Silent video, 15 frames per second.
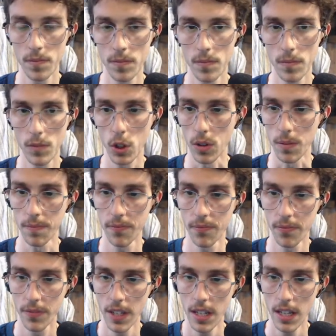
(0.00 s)
Cool.
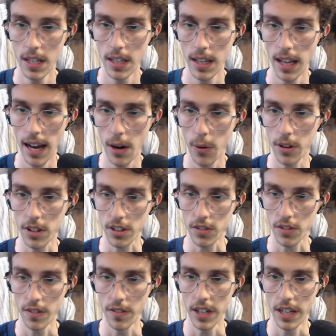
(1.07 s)
That works for
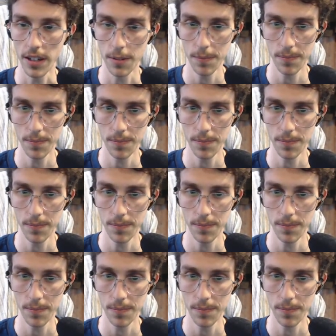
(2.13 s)
a video.